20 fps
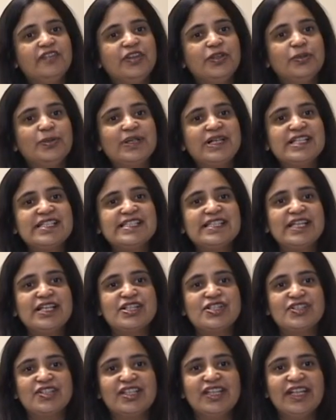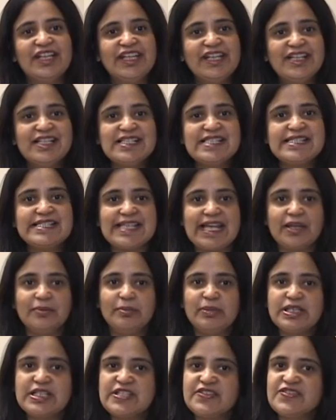viewers to the legal
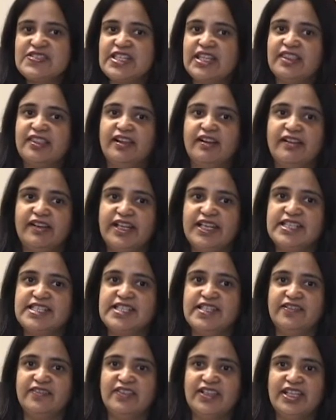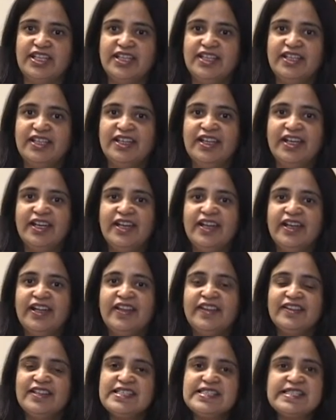segment of Satari TV.
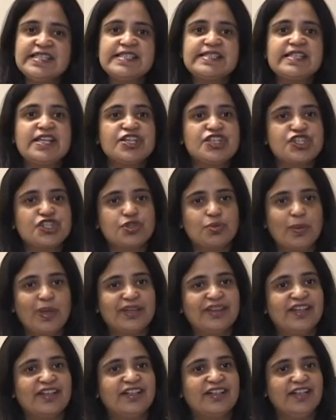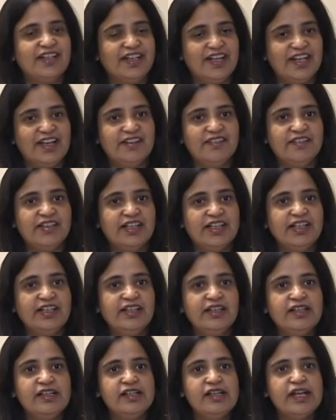This is Shweta Khandelwal,
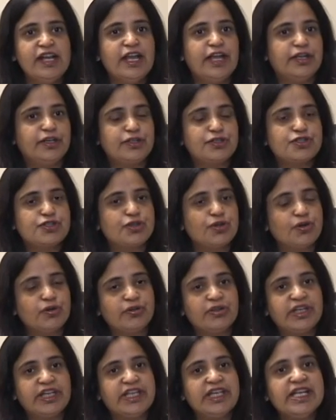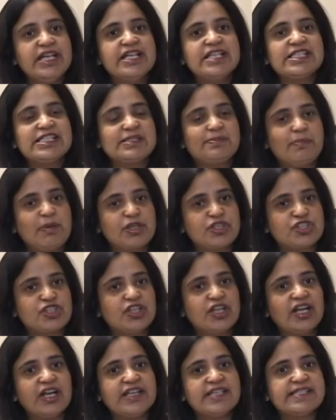an attorney
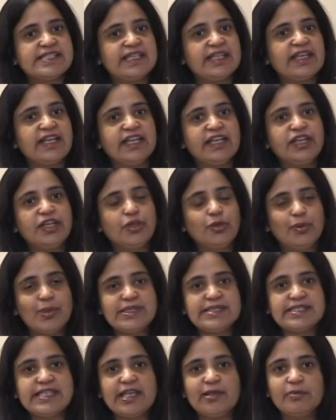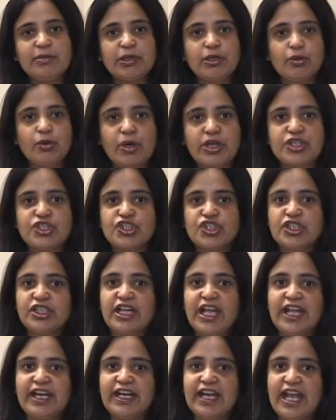specializing in US immigration
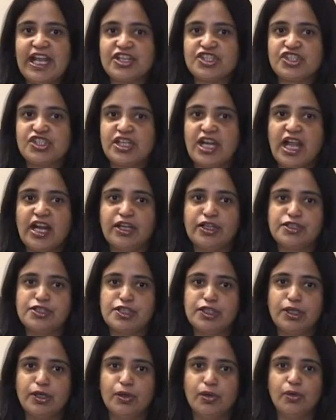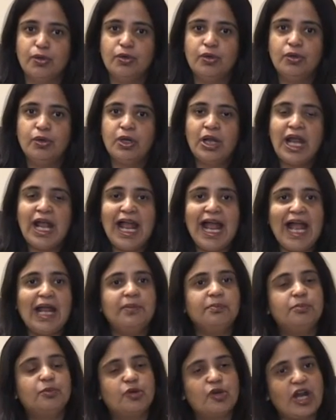and nationality law
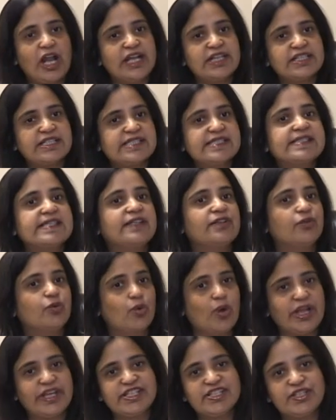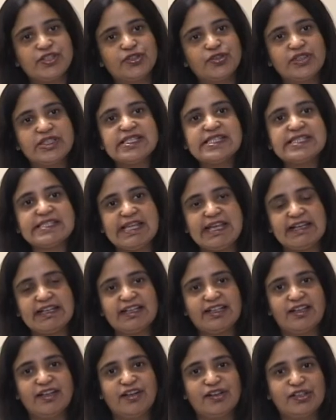and practicing right here in Santa
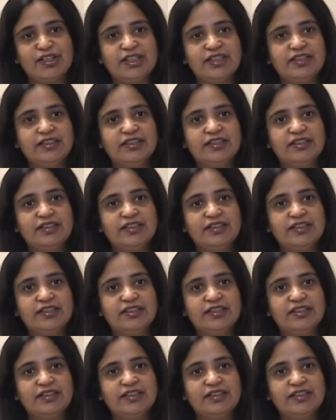Clara.